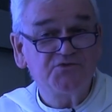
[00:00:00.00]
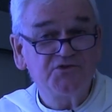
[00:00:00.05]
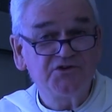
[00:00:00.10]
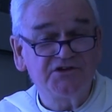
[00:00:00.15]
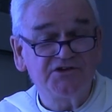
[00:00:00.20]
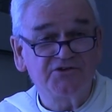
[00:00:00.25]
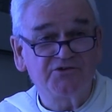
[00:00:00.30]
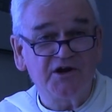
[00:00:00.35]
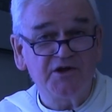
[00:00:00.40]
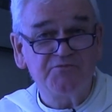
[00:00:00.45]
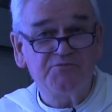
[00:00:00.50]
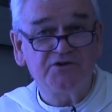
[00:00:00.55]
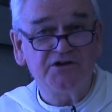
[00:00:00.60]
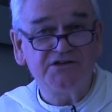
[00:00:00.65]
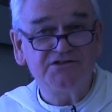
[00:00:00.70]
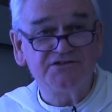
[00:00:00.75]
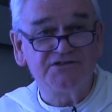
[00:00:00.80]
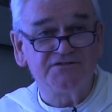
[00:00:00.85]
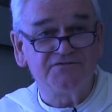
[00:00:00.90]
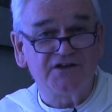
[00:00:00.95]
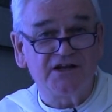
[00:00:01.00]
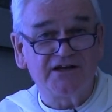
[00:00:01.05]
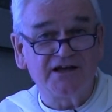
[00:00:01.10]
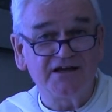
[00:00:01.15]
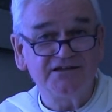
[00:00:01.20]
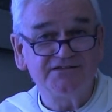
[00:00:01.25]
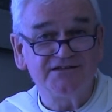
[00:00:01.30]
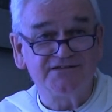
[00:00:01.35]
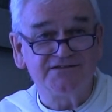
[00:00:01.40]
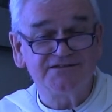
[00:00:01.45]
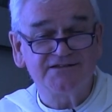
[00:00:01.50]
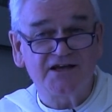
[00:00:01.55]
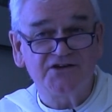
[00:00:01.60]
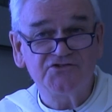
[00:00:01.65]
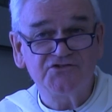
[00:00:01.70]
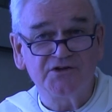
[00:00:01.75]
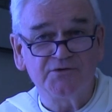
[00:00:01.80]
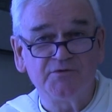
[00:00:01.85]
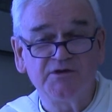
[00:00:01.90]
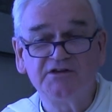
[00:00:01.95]
one of the great preachers of the 19th
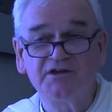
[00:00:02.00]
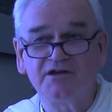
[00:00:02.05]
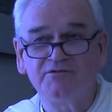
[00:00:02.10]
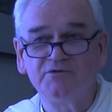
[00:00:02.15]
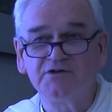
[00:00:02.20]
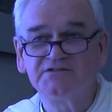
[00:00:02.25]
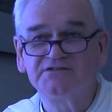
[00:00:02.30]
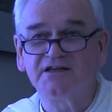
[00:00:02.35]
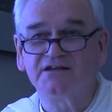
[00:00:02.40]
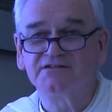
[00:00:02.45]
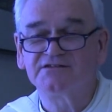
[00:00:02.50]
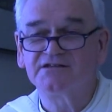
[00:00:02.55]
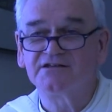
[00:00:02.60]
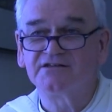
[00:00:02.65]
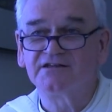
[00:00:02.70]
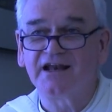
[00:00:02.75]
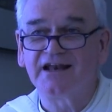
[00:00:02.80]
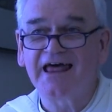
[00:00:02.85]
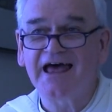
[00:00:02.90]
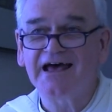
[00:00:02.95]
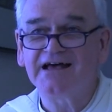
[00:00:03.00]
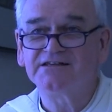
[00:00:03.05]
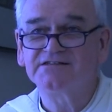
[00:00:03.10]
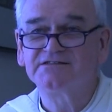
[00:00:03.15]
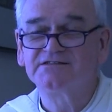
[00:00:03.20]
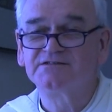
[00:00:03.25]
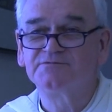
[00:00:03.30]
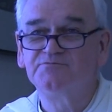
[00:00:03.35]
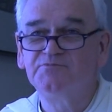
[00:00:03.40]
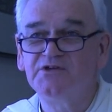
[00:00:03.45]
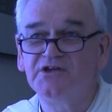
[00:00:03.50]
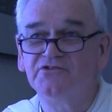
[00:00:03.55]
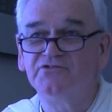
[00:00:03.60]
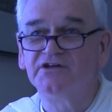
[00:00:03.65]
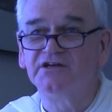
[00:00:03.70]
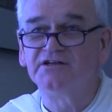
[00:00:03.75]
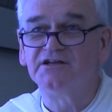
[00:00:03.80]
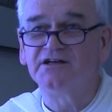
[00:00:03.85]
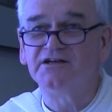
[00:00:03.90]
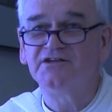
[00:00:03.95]
century. I mean, it was the last
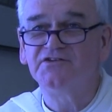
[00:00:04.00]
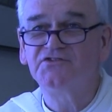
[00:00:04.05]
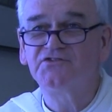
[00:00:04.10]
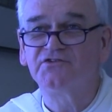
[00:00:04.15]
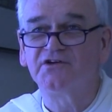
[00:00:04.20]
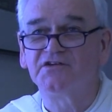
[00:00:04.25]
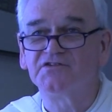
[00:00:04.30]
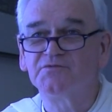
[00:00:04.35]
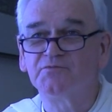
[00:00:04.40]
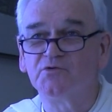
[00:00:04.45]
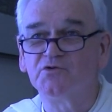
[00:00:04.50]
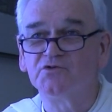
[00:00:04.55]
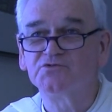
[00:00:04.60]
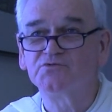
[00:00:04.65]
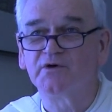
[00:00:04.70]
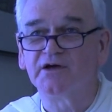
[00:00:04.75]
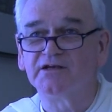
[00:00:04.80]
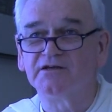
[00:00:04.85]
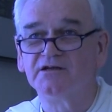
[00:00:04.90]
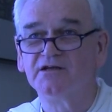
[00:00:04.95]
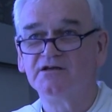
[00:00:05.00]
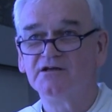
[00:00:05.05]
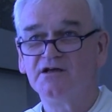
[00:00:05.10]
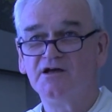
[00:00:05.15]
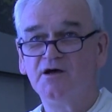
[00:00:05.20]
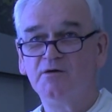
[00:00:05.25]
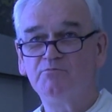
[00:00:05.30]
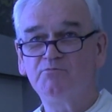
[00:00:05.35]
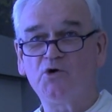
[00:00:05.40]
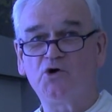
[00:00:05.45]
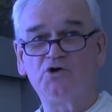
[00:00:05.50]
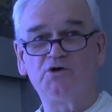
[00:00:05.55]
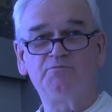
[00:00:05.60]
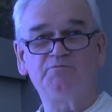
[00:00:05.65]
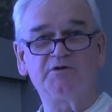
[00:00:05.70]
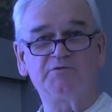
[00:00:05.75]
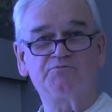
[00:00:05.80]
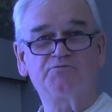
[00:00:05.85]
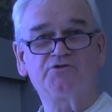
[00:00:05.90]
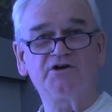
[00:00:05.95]
period in history, I suppose, when
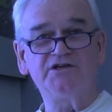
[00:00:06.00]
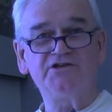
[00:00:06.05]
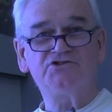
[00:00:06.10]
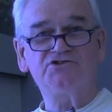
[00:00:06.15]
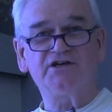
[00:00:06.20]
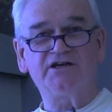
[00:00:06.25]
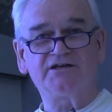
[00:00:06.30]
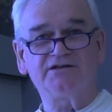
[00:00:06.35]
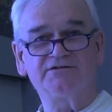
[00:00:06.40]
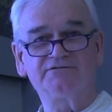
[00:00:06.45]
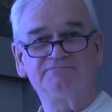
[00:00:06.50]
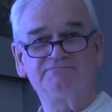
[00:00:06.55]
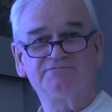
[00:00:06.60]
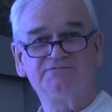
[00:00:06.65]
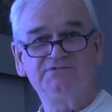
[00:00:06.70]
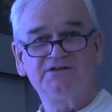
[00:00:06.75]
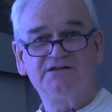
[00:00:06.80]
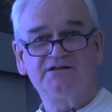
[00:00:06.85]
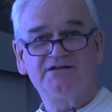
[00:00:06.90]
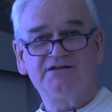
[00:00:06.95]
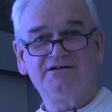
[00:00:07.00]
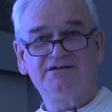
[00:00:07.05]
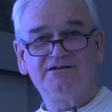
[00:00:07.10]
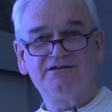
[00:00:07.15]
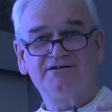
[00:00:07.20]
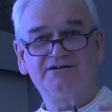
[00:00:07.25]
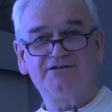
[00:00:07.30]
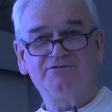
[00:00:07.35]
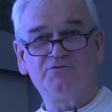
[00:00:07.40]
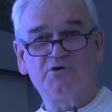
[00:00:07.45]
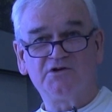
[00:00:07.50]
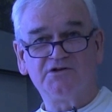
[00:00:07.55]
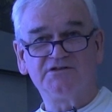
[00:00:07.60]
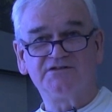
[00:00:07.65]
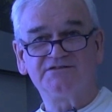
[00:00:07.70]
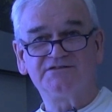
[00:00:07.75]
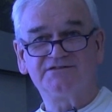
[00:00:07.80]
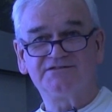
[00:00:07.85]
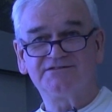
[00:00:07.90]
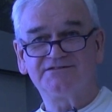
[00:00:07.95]
pulpit preaching
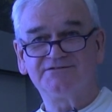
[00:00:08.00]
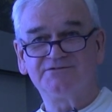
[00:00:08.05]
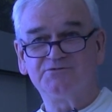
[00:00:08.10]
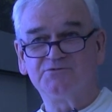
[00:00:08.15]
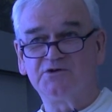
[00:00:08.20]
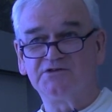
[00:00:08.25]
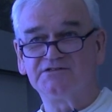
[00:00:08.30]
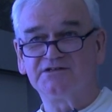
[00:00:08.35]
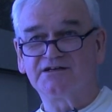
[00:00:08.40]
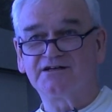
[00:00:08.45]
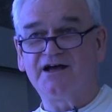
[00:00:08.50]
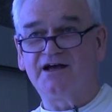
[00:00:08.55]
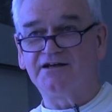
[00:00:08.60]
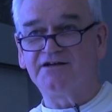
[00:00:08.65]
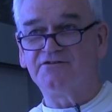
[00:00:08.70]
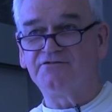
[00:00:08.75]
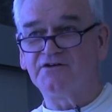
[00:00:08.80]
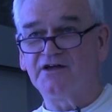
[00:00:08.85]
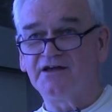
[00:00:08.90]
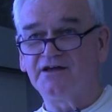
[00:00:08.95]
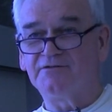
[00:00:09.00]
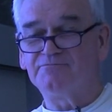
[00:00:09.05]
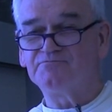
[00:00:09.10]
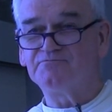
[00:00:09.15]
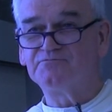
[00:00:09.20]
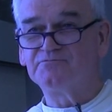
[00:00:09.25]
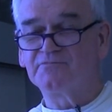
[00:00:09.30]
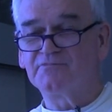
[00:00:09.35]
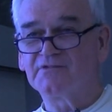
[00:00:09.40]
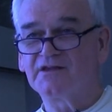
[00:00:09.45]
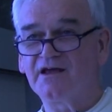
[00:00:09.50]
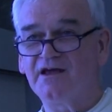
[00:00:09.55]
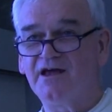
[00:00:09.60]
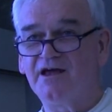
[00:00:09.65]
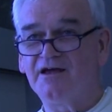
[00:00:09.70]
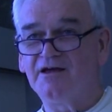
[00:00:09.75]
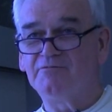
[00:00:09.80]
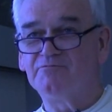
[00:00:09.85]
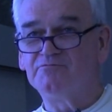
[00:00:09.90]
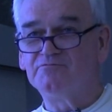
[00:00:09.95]
was a kind of a,
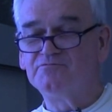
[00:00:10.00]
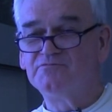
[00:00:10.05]
I